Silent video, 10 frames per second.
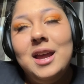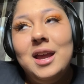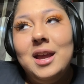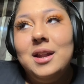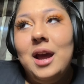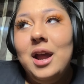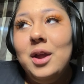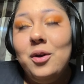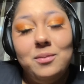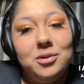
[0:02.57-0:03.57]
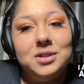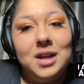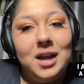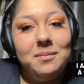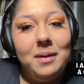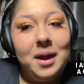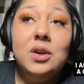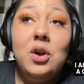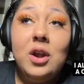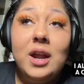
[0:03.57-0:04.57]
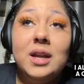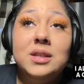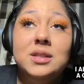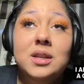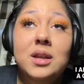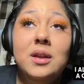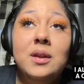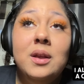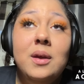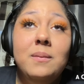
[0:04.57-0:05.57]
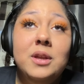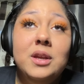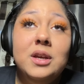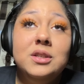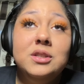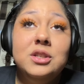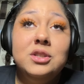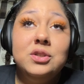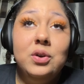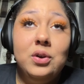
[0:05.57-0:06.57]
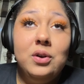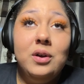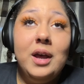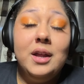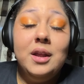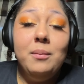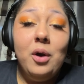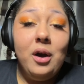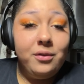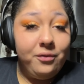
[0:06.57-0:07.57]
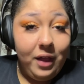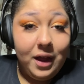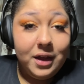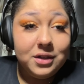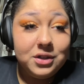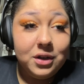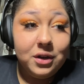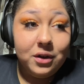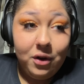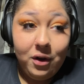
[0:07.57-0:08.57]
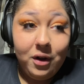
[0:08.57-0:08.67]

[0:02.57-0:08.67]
and I almost died in a car accident because this girl had a moth fly into her